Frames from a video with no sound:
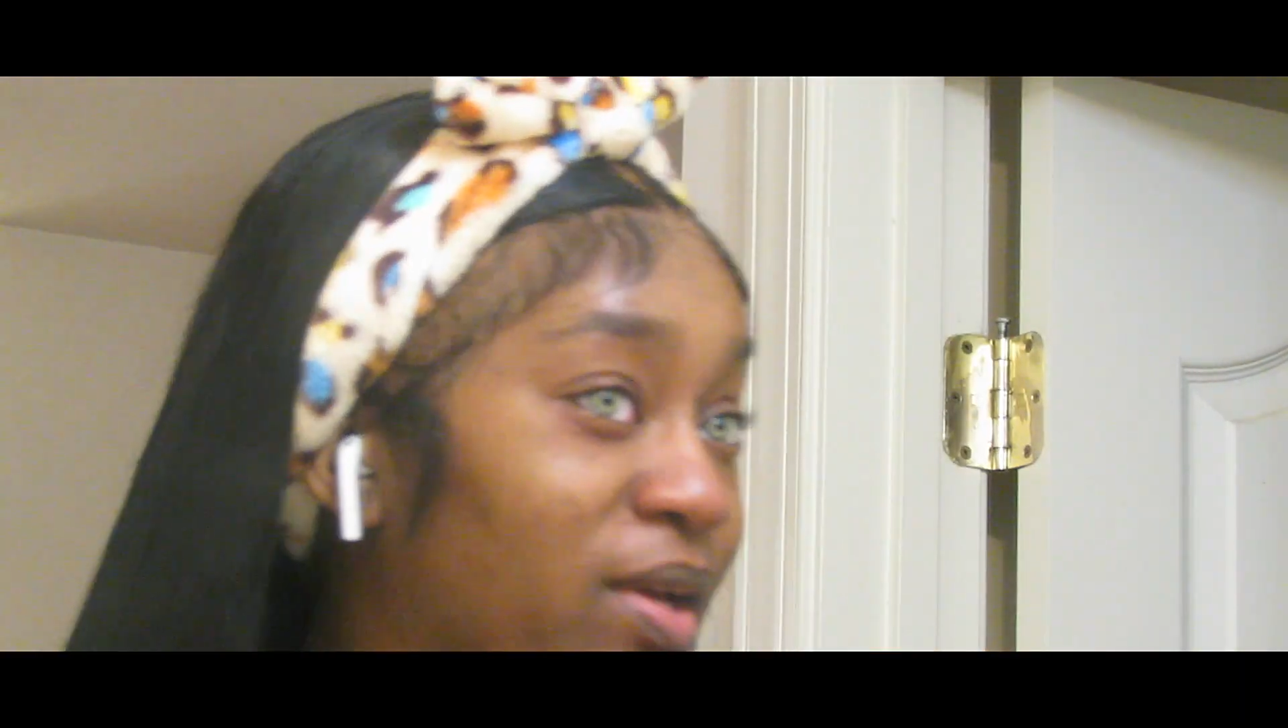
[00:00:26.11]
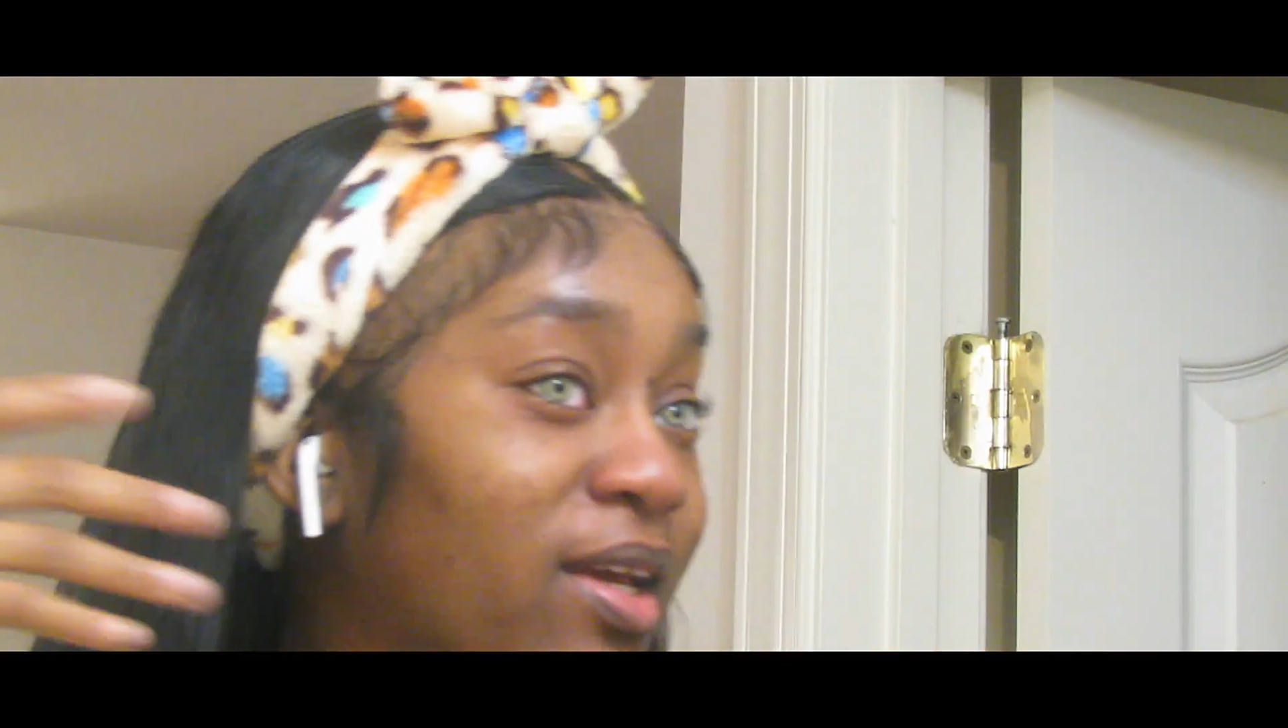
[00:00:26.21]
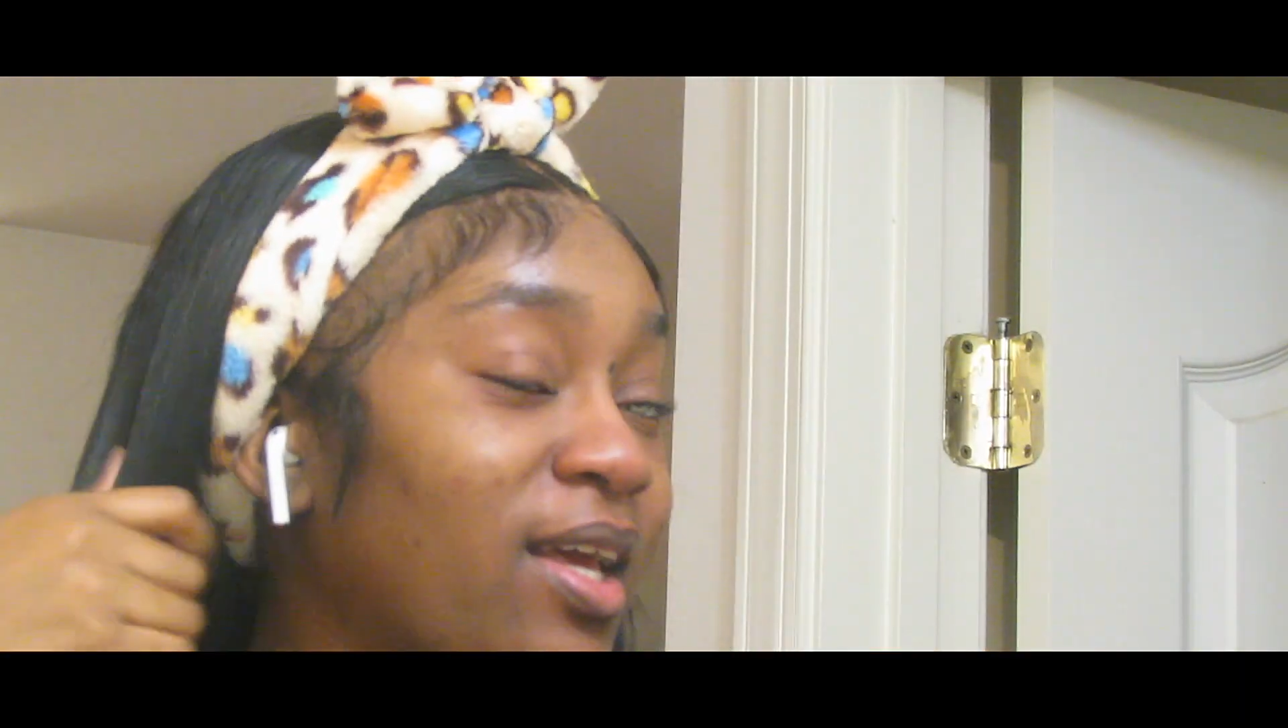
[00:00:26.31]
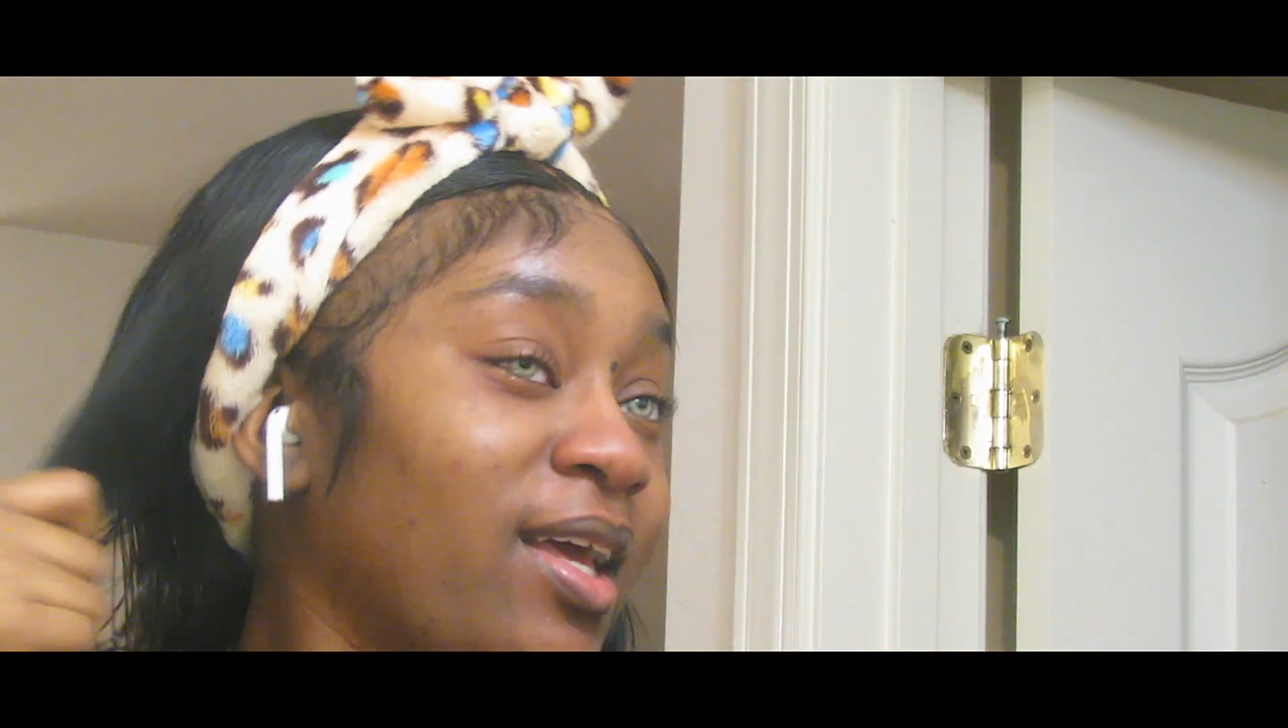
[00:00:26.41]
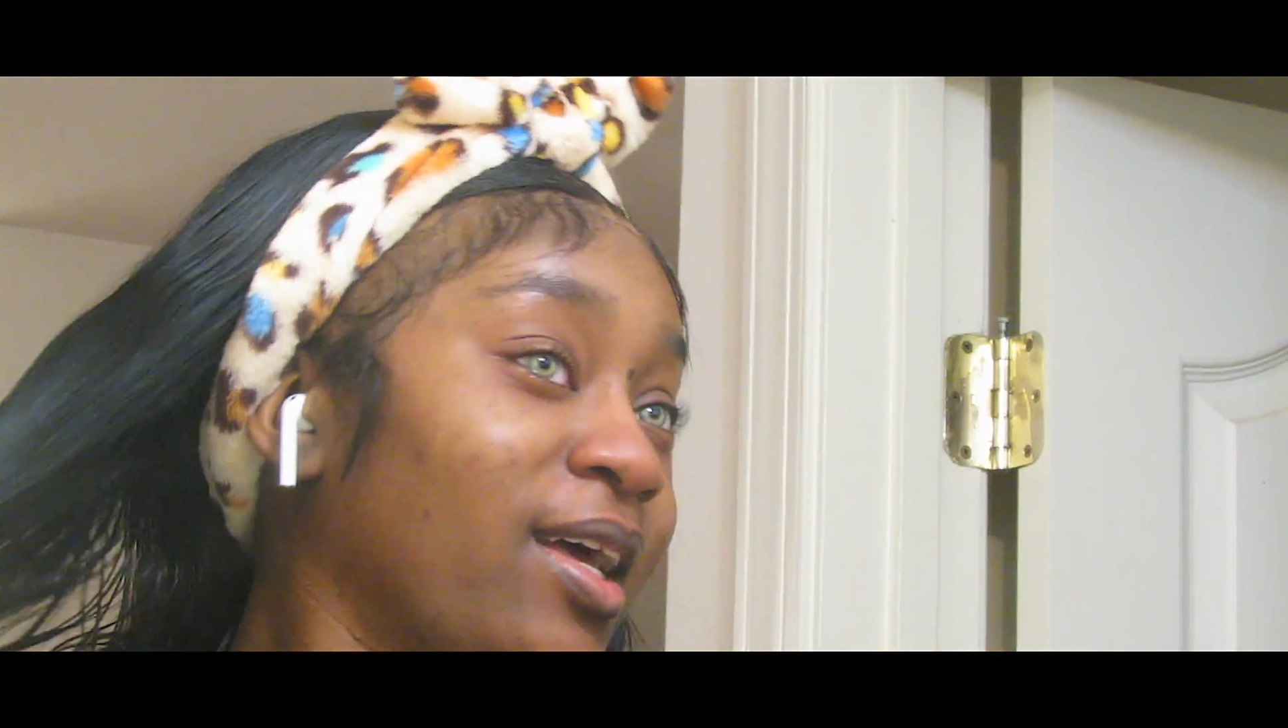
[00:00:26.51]

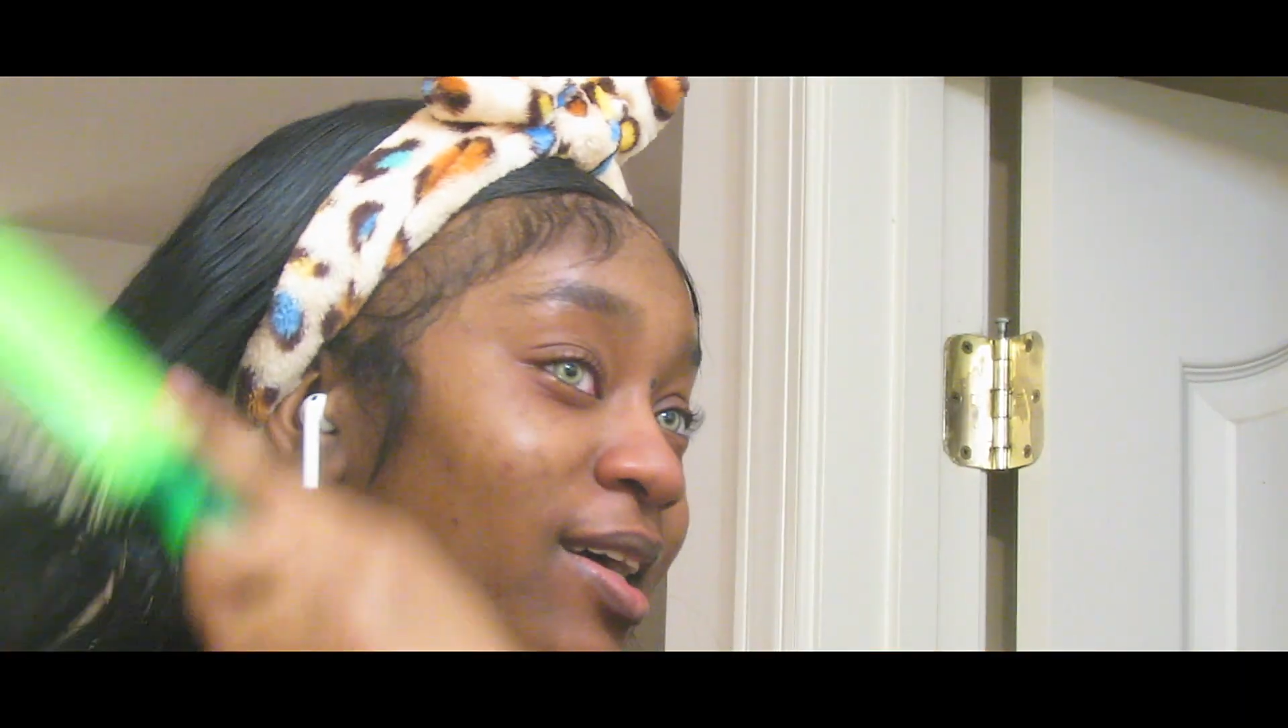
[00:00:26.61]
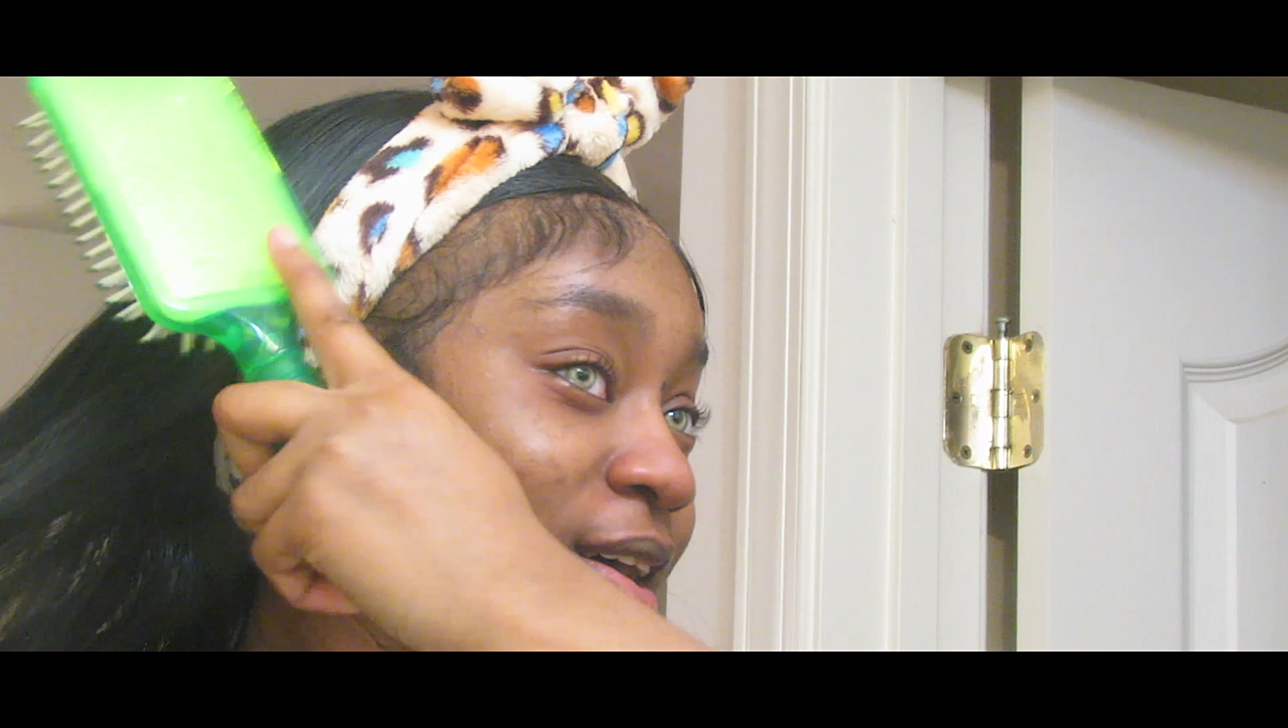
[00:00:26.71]
with